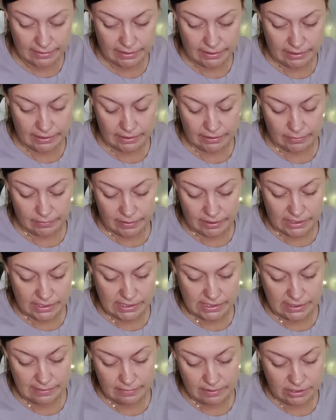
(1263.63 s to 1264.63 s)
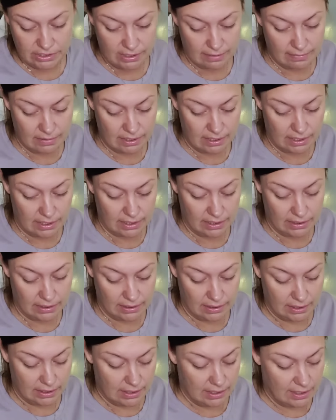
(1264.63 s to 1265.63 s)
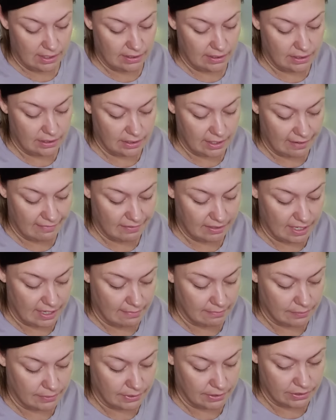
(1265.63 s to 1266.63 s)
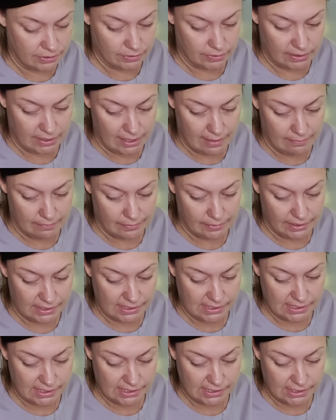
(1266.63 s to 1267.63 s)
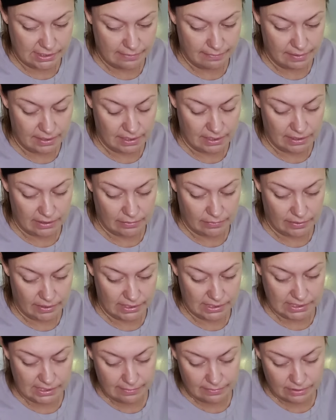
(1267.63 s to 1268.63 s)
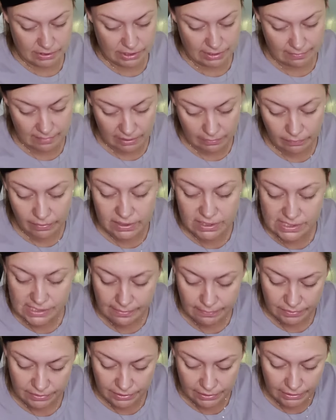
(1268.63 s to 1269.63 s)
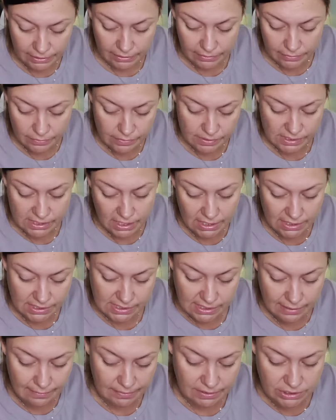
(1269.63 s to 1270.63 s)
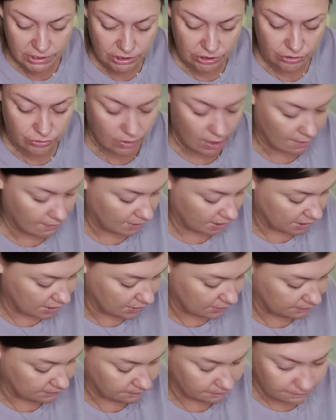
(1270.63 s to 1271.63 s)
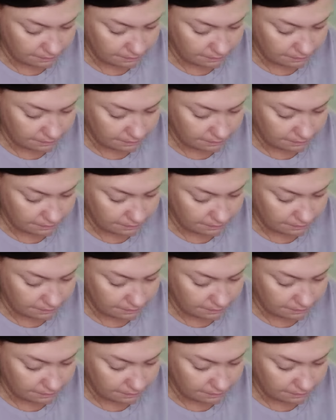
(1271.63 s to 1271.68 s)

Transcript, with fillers: out here, Aquarius, Libra, Gemini. And then you have an emperor to an empress. This could have been an Aquarius, Libra, Gemini. What is up with her who's causing a bunch of drama?